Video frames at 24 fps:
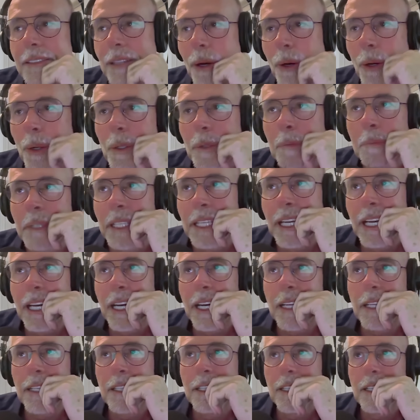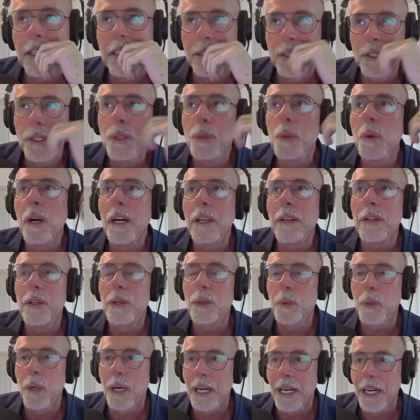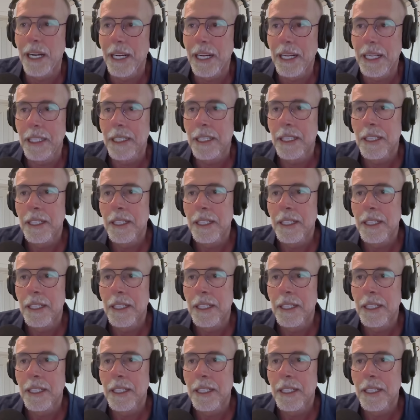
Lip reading: hold me, Ed. And you wonder why